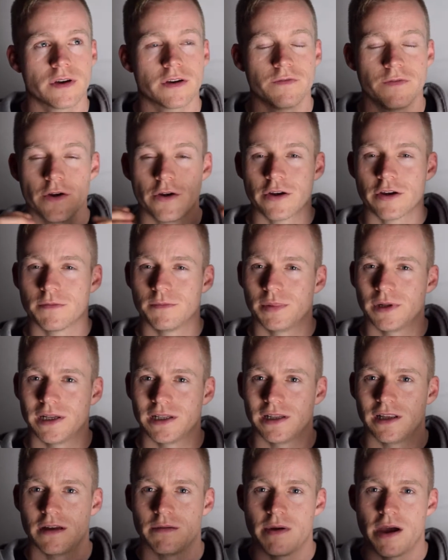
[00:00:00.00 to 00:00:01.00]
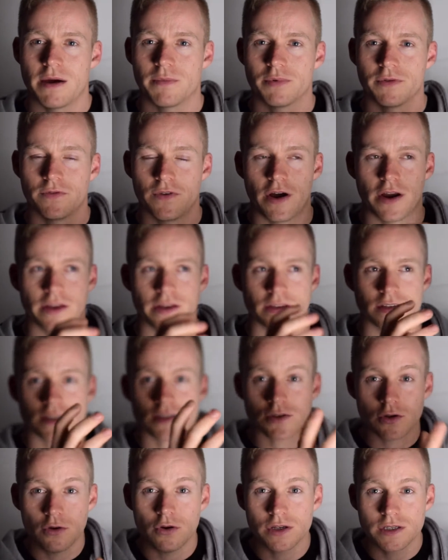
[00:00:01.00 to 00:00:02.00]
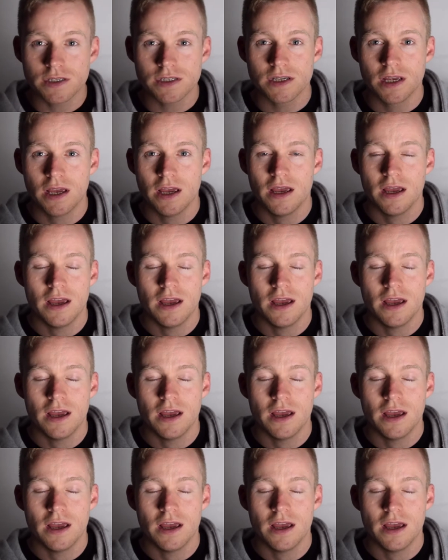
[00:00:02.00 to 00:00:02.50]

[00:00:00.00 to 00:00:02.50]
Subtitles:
very completely about providing a source